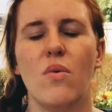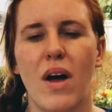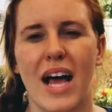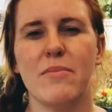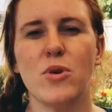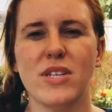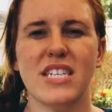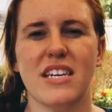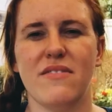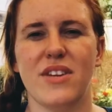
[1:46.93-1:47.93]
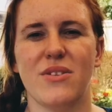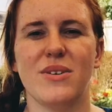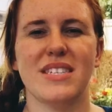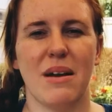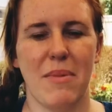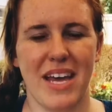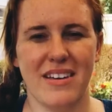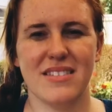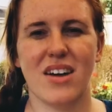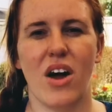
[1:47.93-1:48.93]
Well, I'm going to give you some
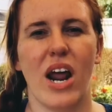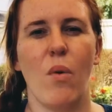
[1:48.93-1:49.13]
hints on